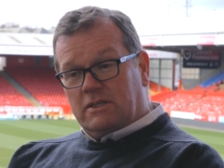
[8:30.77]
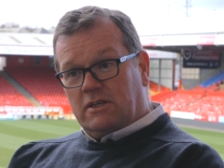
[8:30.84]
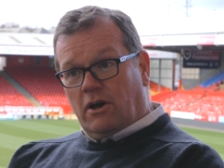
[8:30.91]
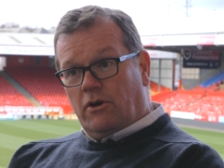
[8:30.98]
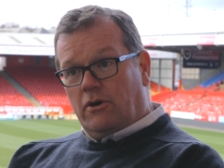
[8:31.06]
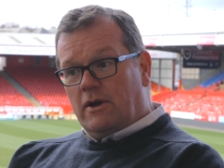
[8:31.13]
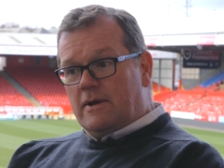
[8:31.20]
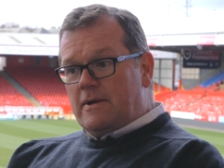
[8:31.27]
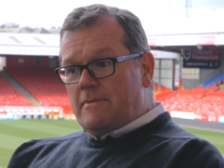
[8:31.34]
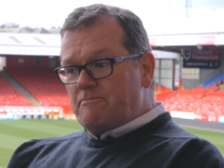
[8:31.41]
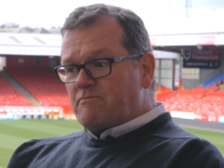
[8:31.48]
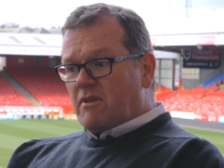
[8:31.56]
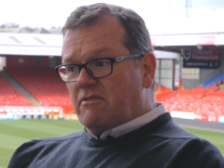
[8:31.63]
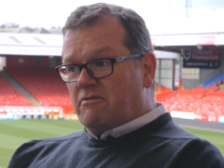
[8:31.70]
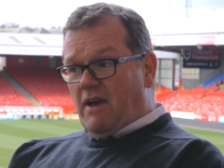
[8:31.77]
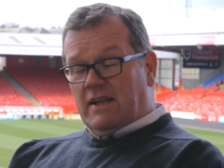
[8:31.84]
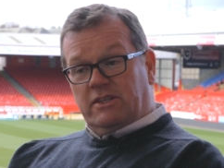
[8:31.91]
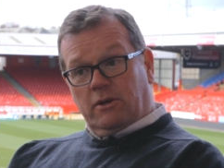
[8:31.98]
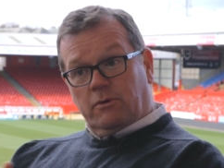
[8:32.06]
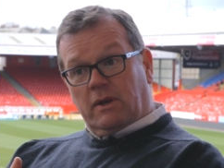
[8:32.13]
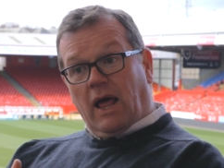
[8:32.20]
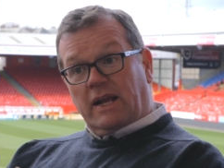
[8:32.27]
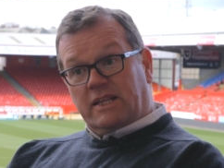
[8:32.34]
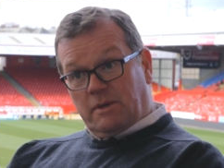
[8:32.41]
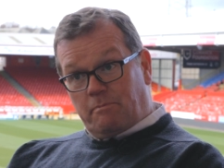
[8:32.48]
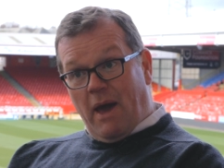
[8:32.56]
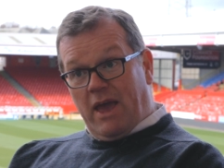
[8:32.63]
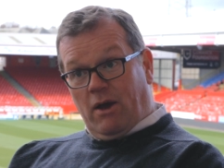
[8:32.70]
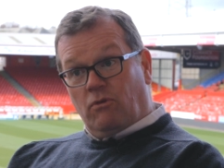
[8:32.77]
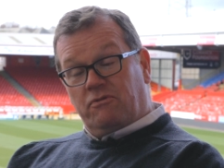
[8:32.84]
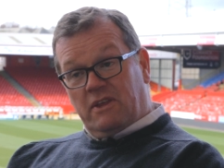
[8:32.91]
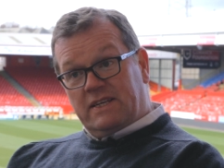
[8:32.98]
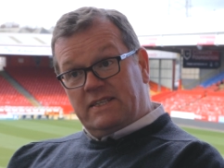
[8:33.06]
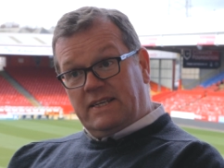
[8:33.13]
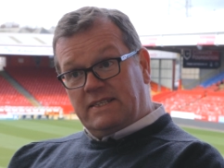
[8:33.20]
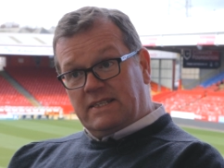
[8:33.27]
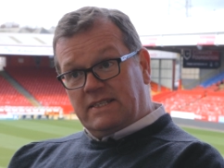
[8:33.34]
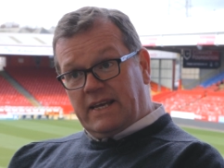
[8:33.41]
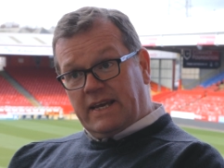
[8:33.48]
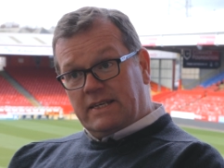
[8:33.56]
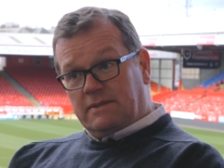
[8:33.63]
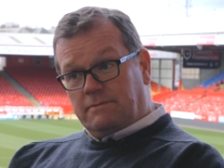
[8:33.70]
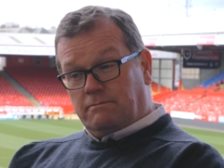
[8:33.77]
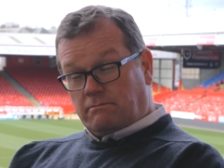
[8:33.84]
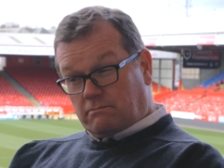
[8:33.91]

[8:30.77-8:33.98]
So, fans who would like to pay off their season ticket